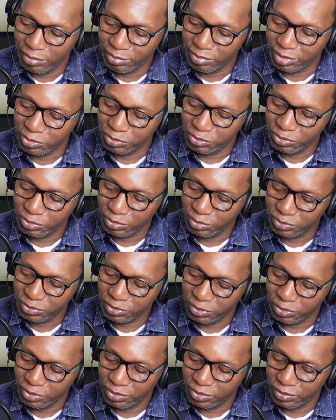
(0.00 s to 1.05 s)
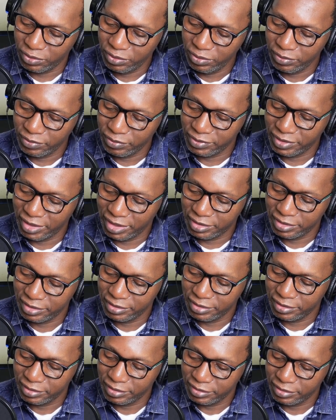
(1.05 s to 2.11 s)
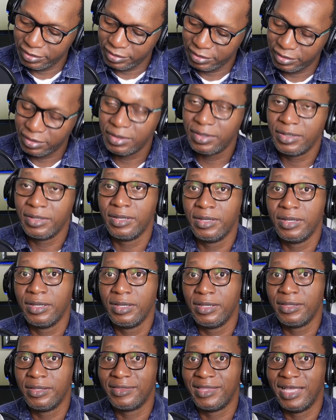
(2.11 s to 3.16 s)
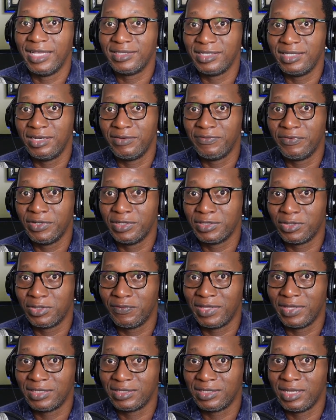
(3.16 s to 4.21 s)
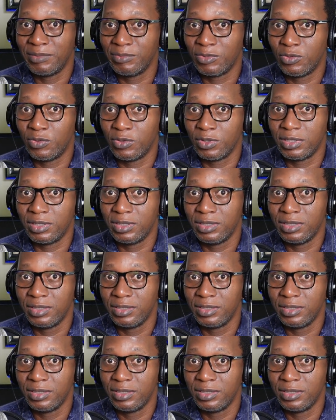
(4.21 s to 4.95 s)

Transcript: but you should also know that that's an inversion of that same chord.